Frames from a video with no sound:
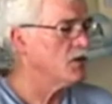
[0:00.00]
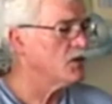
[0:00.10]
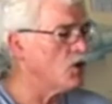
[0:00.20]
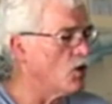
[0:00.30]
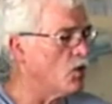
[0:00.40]

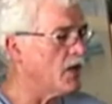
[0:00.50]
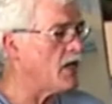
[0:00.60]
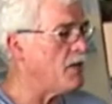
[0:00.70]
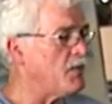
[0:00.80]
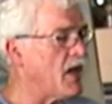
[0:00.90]
So it
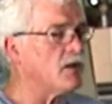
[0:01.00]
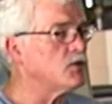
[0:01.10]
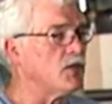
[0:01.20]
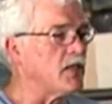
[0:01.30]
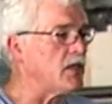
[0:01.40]
came down
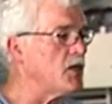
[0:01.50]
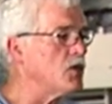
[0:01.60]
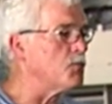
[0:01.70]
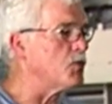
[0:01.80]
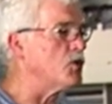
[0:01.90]
to that they
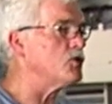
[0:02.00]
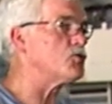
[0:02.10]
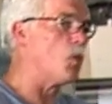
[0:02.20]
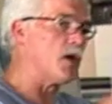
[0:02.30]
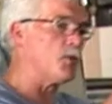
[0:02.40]
couldn't produce
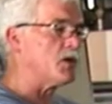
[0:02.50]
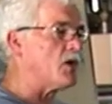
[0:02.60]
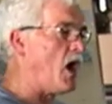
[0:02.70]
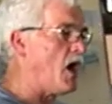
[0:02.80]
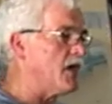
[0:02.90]
what it would
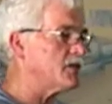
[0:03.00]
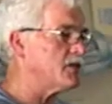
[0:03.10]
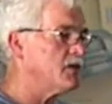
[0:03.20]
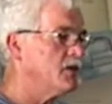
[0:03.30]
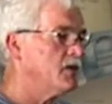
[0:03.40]
cost
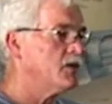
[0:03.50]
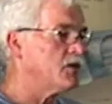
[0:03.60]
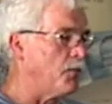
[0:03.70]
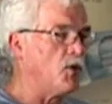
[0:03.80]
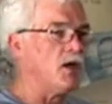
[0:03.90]

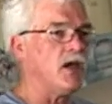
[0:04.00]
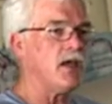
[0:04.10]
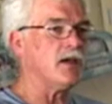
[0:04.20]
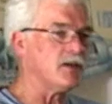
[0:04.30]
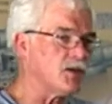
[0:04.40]
to put it
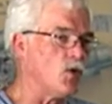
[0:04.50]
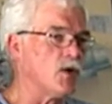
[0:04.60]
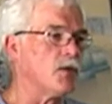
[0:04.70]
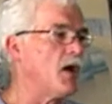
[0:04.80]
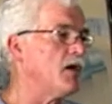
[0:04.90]
in to go
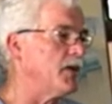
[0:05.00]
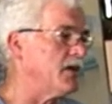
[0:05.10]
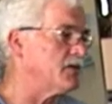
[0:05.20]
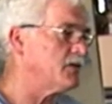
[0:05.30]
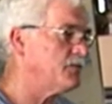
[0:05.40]
into
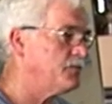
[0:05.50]
biomass.